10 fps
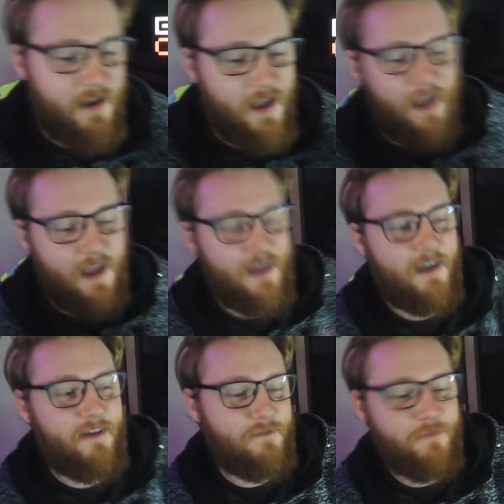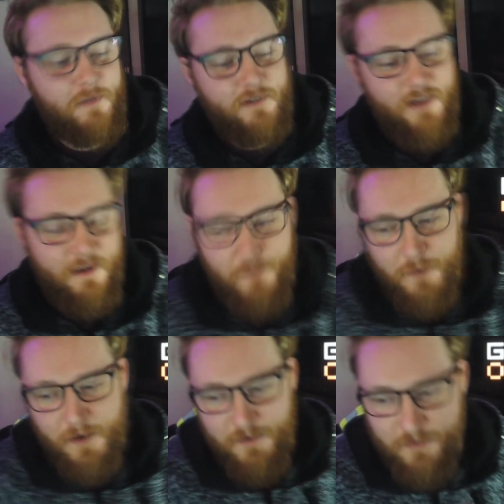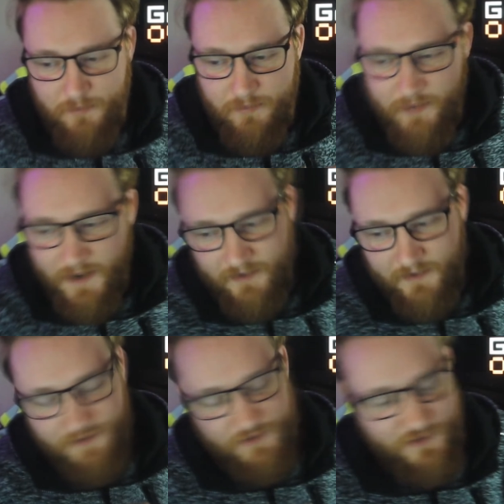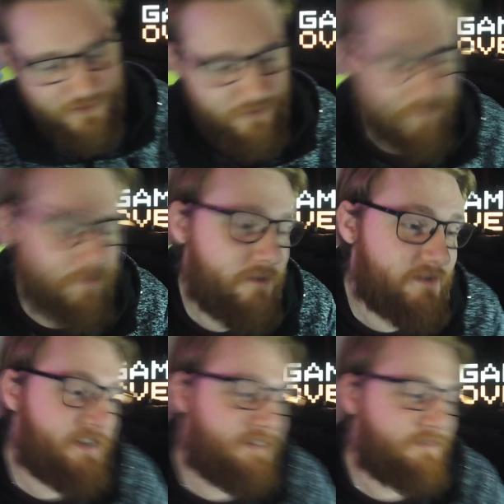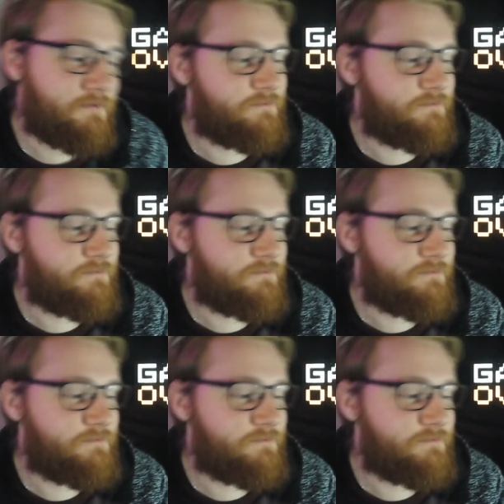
Hey everyone, and welcome back to the channel.